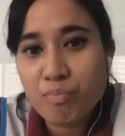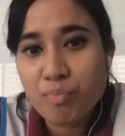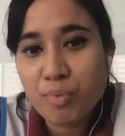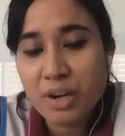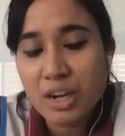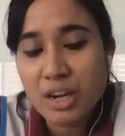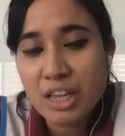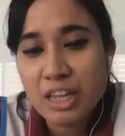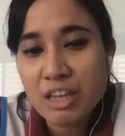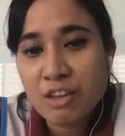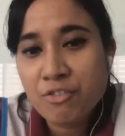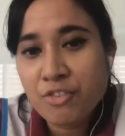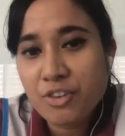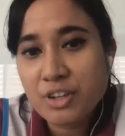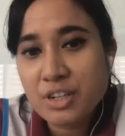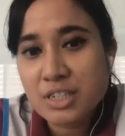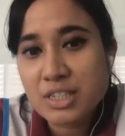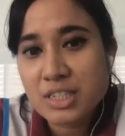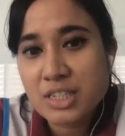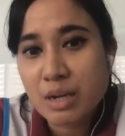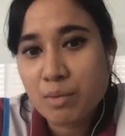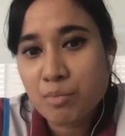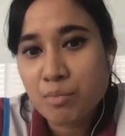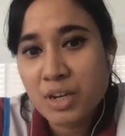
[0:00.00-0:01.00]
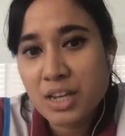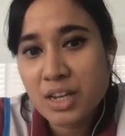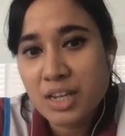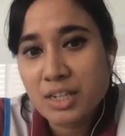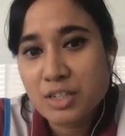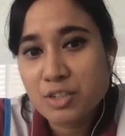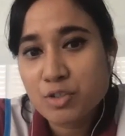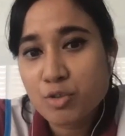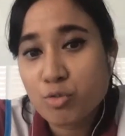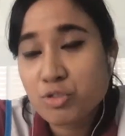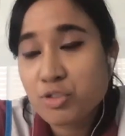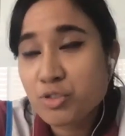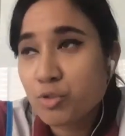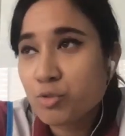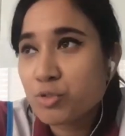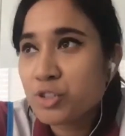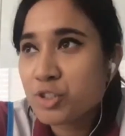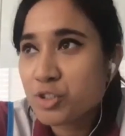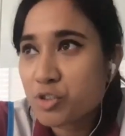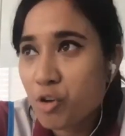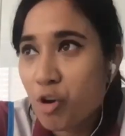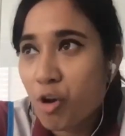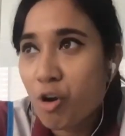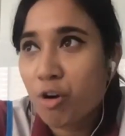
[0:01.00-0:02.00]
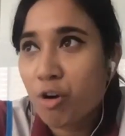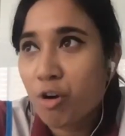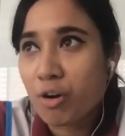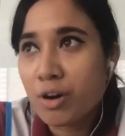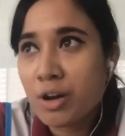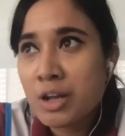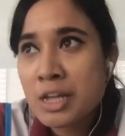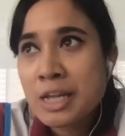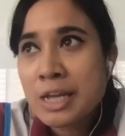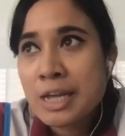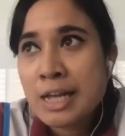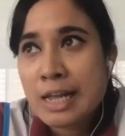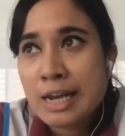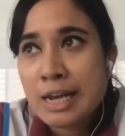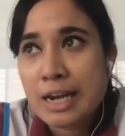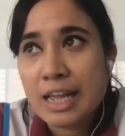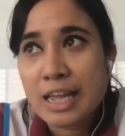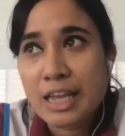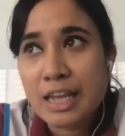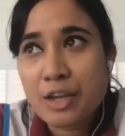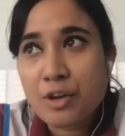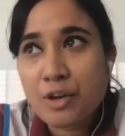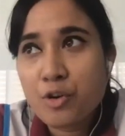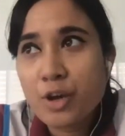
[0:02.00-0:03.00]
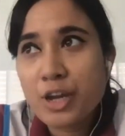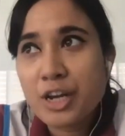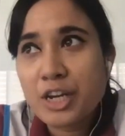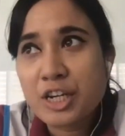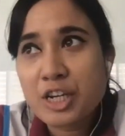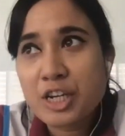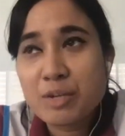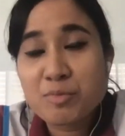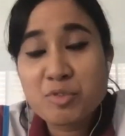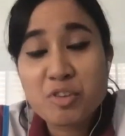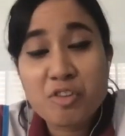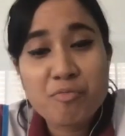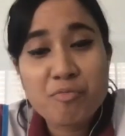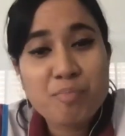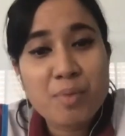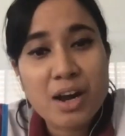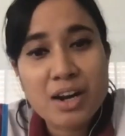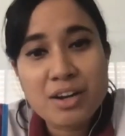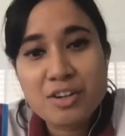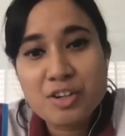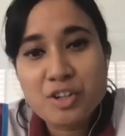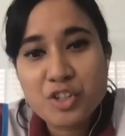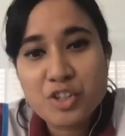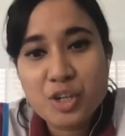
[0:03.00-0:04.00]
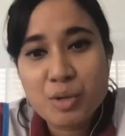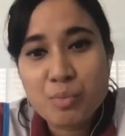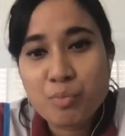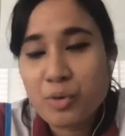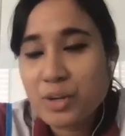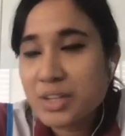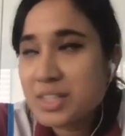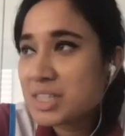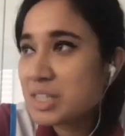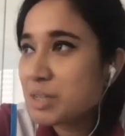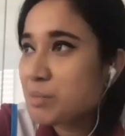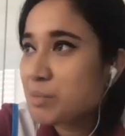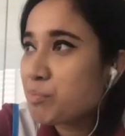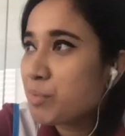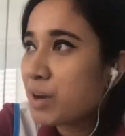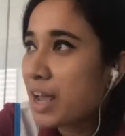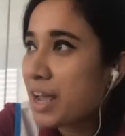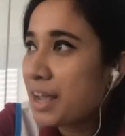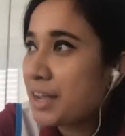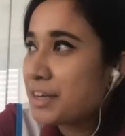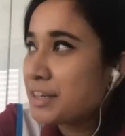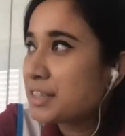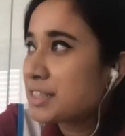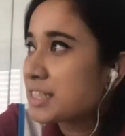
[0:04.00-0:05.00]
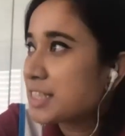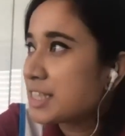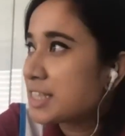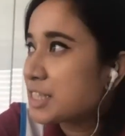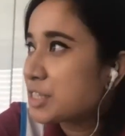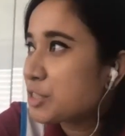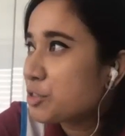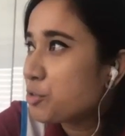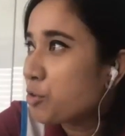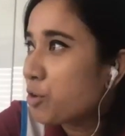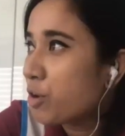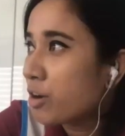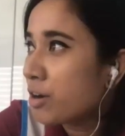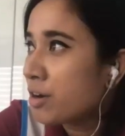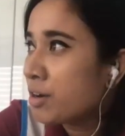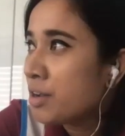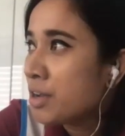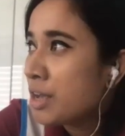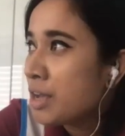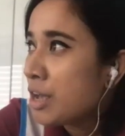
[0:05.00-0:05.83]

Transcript: belief in something so strong, like, in terms of partnership with suppliers and so on.